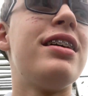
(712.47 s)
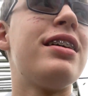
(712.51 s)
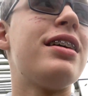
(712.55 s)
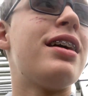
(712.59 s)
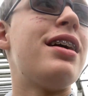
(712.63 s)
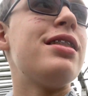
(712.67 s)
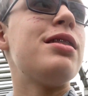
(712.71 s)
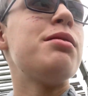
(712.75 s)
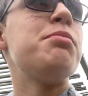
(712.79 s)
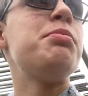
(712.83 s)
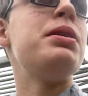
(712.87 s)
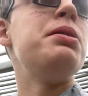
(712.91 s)
like
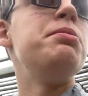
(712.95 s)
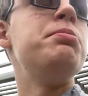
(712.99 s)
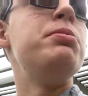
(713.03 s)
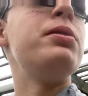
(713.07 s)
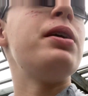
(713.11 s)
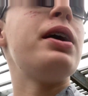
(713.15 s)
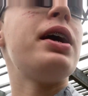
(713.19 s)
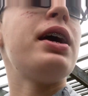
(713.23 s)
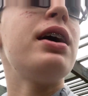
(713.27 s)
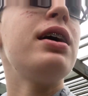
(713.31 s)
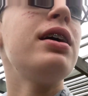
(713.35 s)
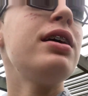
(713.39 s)
other
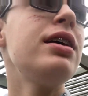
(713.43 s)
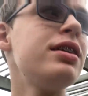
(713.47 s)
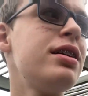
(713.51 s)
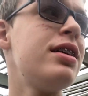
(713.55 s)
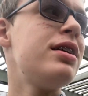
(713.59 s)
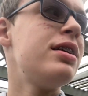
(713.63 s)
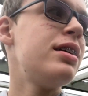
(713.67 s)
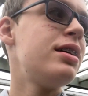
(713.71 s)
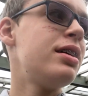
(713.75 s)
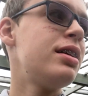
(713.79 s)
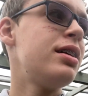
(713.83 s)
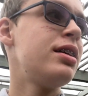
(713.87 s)
people here.
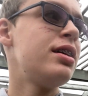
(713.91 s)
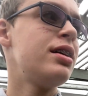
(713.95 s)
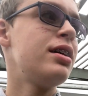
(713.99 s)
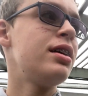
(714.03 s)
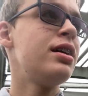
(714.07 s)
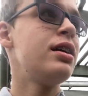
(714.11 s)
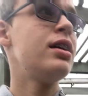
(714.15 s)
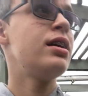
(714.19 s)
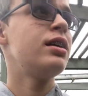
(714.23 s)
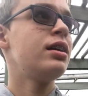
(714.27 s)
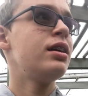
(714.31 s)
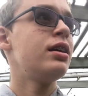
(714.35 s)

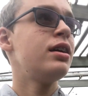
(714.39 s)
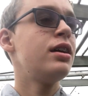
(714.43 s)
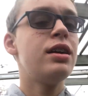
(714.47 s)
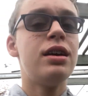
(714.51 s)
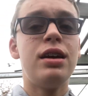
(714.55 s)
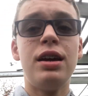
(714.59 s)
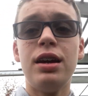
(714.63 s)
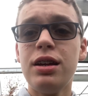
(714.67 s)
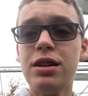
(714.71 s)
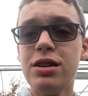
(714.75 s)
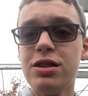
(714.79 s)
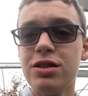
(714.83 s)

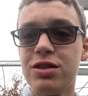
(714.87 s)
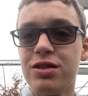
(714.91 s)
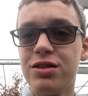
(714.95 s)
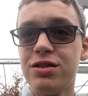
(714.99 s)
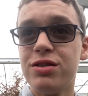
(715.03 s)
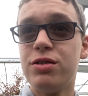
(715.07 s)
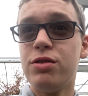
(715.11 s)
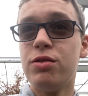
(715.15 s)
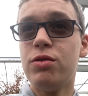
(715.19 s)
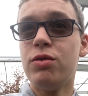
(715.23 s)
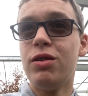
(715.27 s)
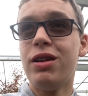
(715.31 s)
That's
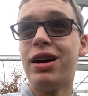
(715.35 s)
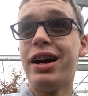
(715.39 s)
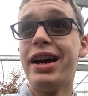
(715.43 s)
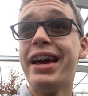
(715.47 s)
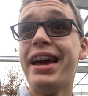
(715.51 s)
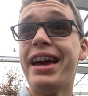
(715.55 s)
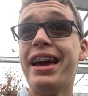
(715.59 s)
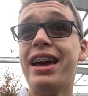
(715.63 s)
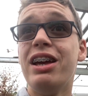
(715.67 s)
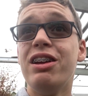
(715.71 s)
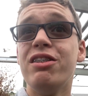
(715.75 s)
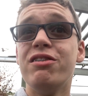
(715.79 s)
so cool.
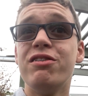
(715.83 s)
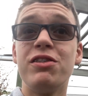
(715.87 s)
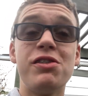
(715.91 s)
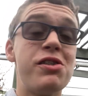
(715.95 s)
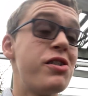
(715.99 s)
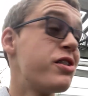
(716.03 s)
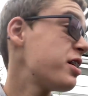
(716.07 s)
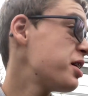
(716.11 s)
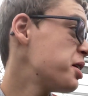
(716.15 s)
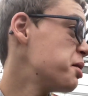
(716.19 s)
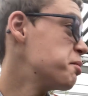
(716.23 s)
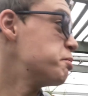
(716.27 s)
I hate
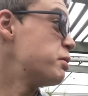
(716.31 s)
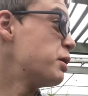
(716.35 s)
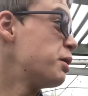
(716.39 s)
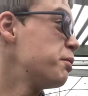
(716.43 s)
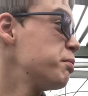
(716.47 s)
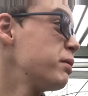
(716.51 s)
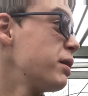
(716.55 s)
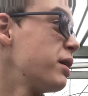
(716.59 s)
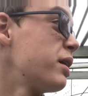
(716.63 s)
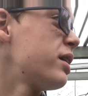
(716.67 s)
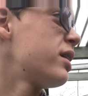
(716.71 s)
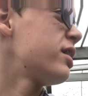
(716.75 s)

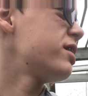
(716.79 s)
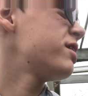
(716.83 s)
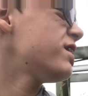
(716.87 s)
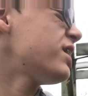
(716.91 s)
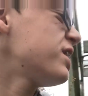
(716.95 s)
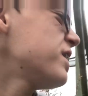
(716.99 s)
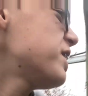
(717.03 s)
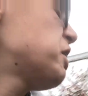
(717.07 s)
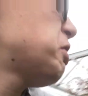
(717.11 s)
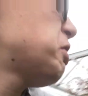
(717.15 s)
vlogging. So